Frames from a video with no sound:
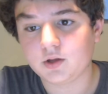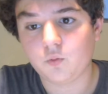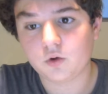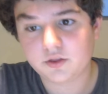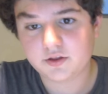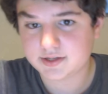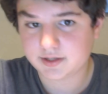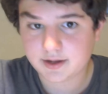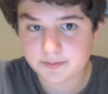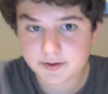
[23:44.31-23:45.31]
of the things I
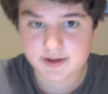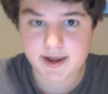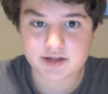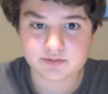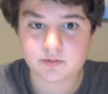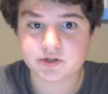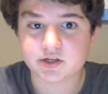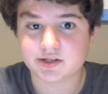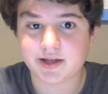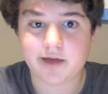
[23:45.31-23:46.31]
like about the cast members
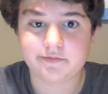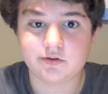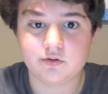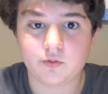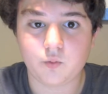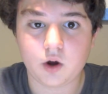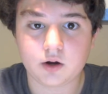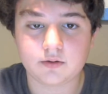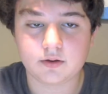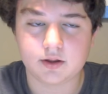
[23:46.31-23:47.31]
is they have to do
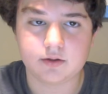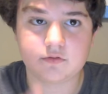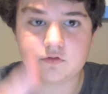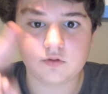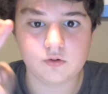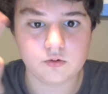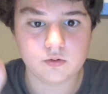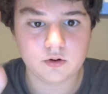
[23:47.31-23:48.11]
the 2